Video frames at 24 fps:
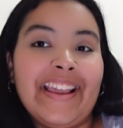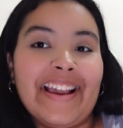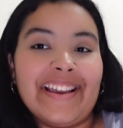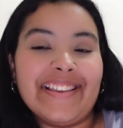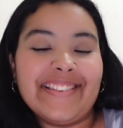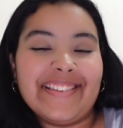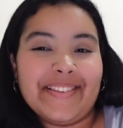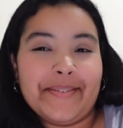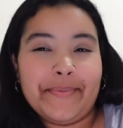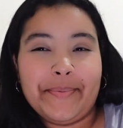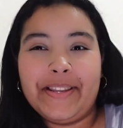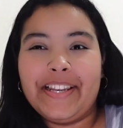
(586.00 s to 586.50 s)

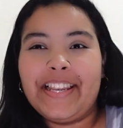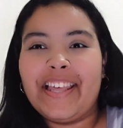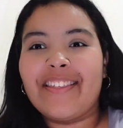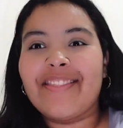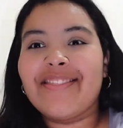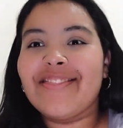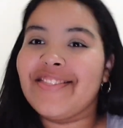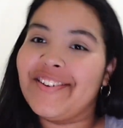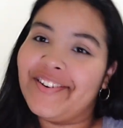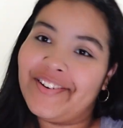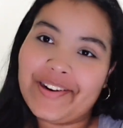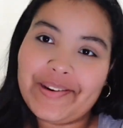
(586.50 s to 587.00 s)
guys, it's been like
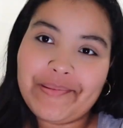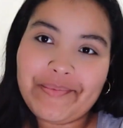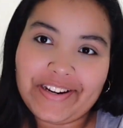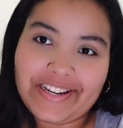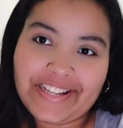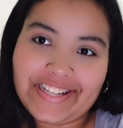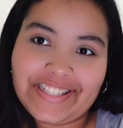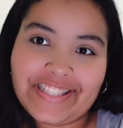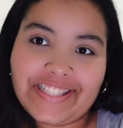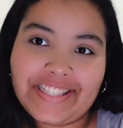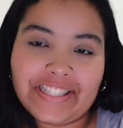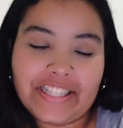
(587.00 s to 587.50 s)
30
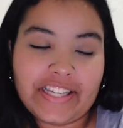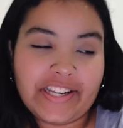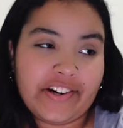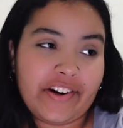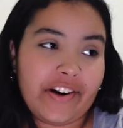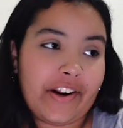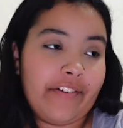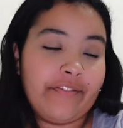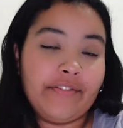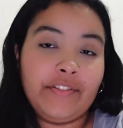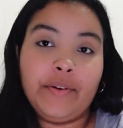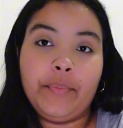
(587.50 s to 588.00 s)
minutes later
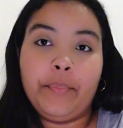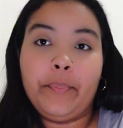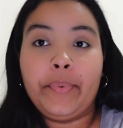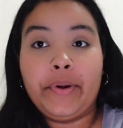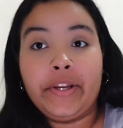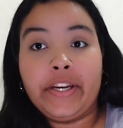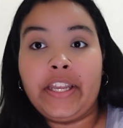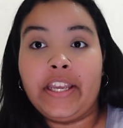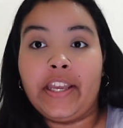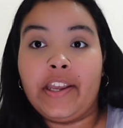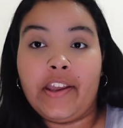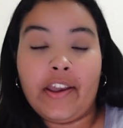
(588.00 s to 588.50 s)
after
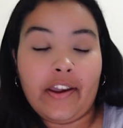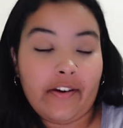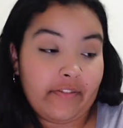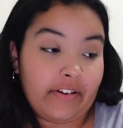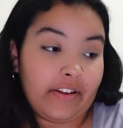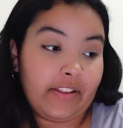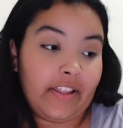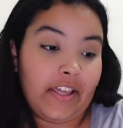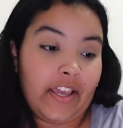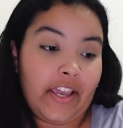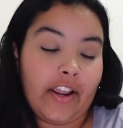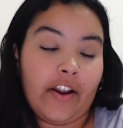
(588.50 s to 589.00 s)
putting
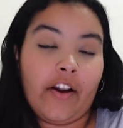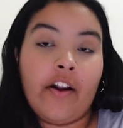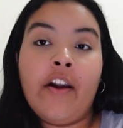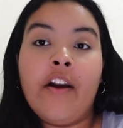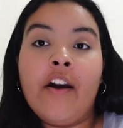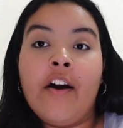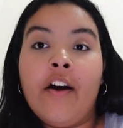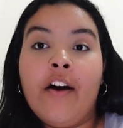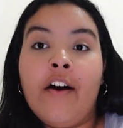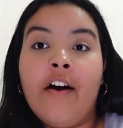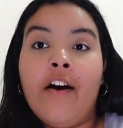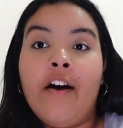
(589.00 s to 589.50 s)
everything
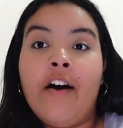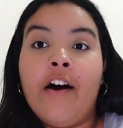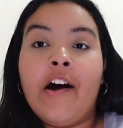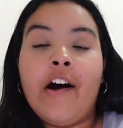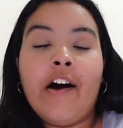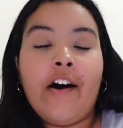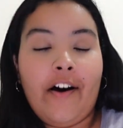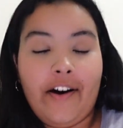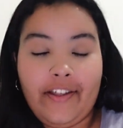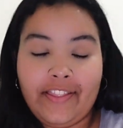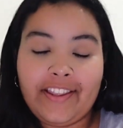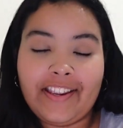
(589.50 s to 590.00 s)

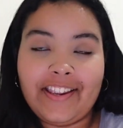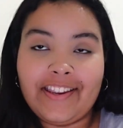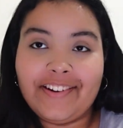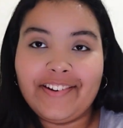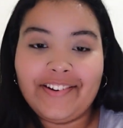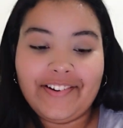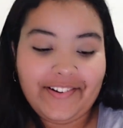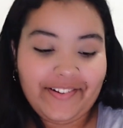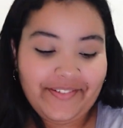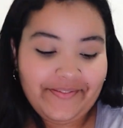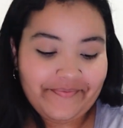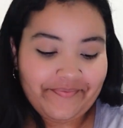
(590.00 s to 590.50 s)
on the
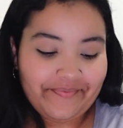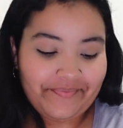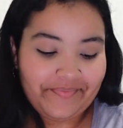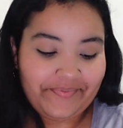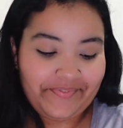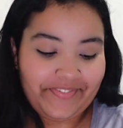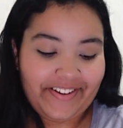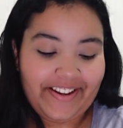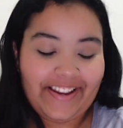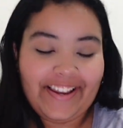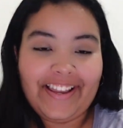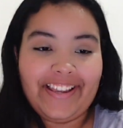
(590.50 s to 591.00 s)
Kindle.
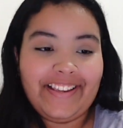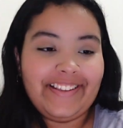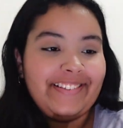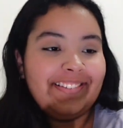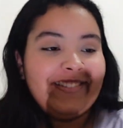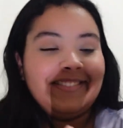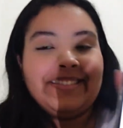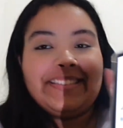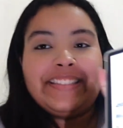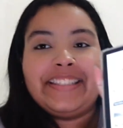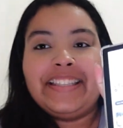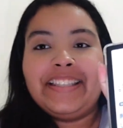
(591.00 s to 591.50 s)
But
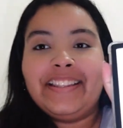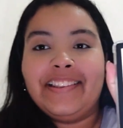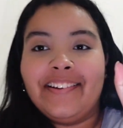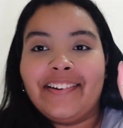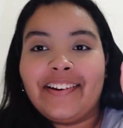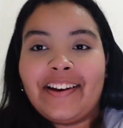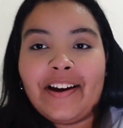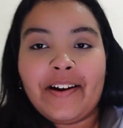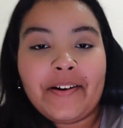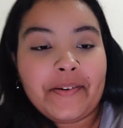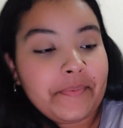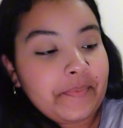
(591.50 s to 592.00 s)
look
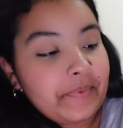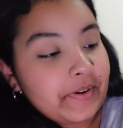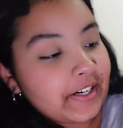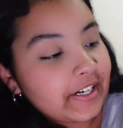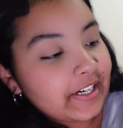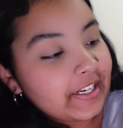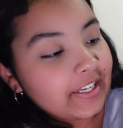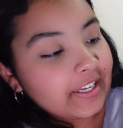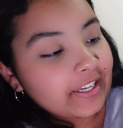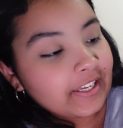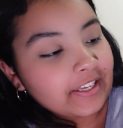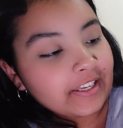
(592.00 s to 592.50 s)
how
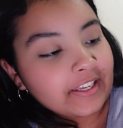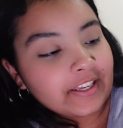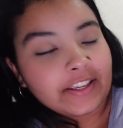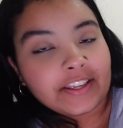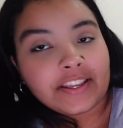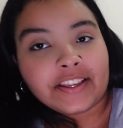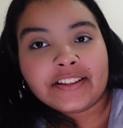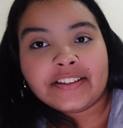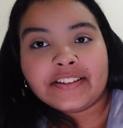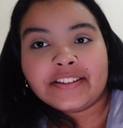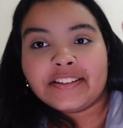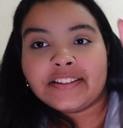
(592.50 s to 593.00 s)
pretty it
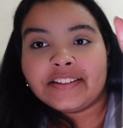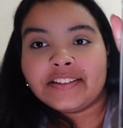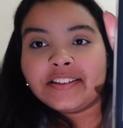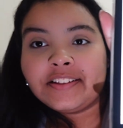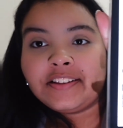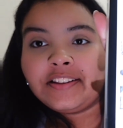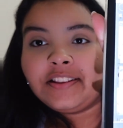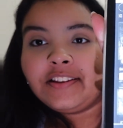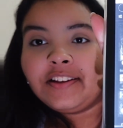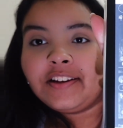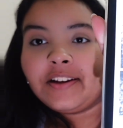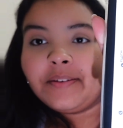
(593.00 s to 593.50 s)
is.
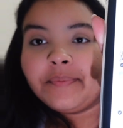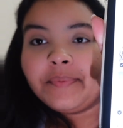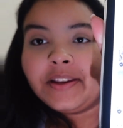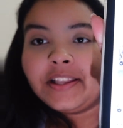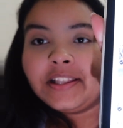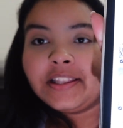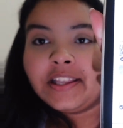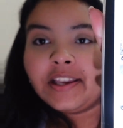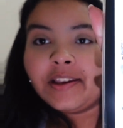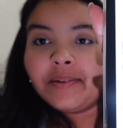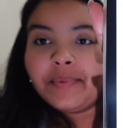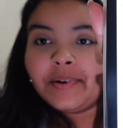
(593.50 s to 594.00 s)
Look at my
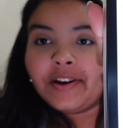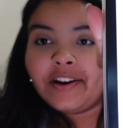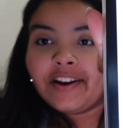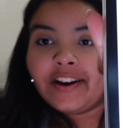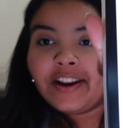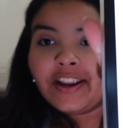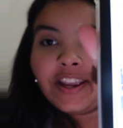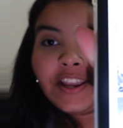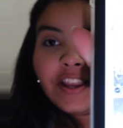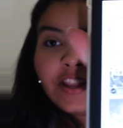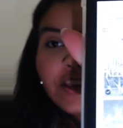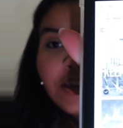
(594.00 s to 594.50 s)
library.